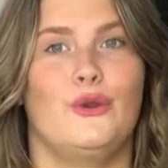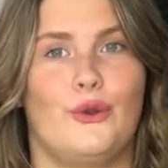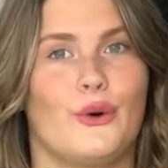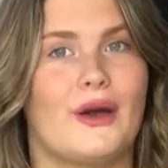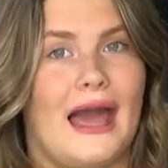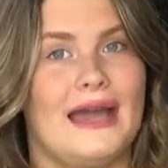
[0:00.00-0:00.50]

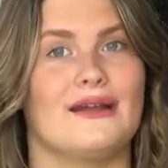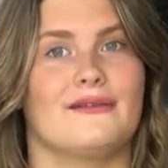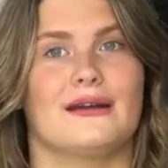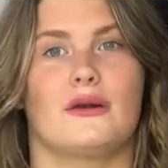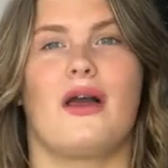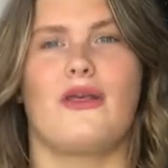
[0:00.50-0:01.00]
not
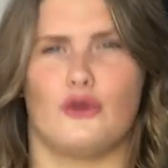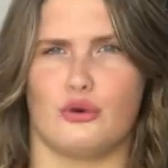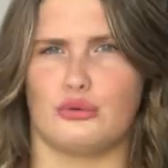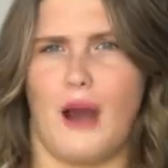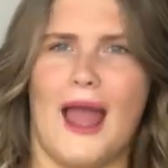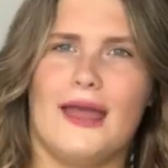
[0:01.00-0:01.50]
catering
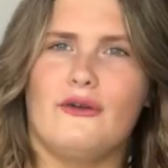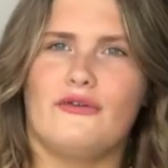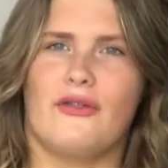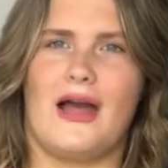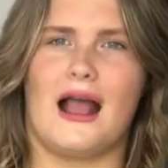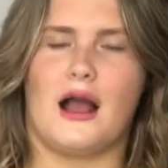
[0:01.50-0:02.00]
great
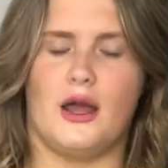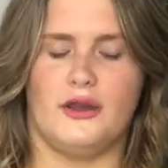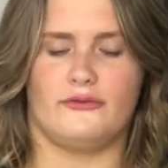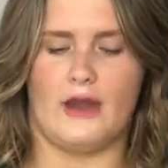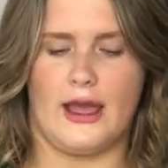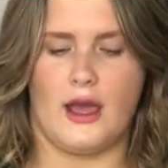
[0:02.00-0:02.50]
for that kind
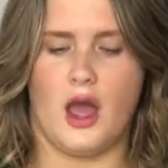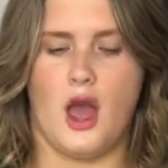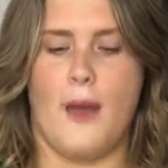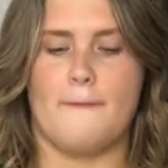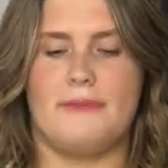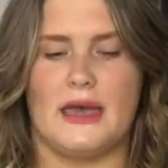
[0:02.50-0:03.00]
of like
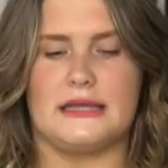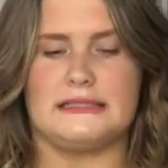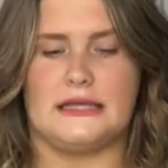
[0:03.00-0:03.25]
bigger